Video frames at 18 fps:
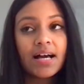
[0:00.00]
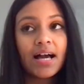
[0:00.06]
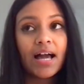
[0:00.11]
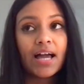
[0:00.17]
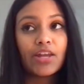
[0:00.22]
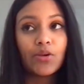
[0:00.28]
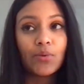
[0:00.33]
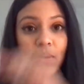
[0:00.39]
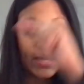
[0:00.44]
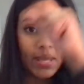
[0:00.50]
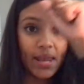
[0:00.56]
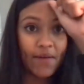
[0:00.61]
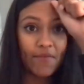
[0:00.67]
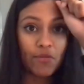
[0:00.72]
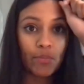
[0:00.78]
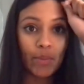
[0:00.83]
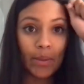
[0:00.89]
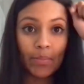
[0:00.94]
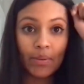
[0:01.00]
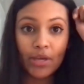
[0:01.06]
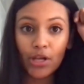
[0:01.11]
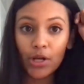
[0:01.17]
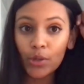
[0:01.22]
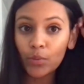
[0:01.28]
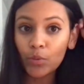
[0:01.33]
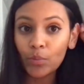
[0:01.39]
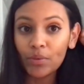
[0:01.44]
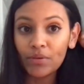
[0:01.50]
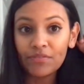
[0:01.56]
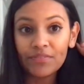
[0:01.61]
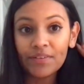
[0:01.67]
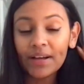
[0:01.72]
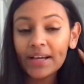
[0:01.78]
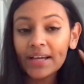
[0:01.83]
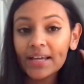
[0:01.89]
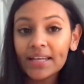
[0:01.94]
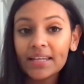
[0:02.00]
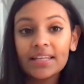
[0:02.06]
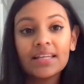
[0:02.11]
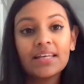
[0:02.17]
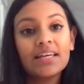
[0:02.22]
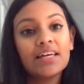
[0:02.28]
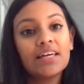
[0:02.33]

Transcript: I know I can have the baby here and we'll be fine.